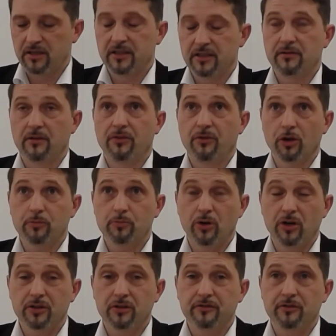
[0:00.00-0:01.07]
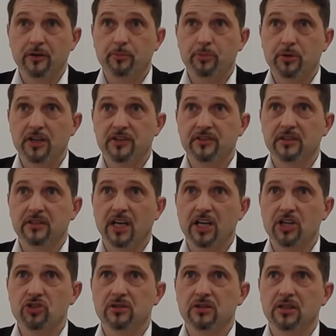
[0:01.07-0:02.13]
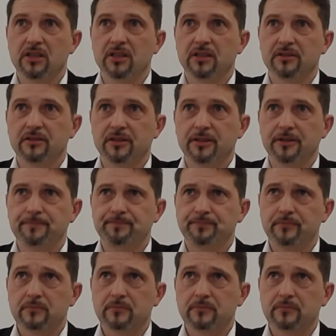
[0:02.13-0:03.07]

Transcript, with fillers: is the third part of the presentation and uh,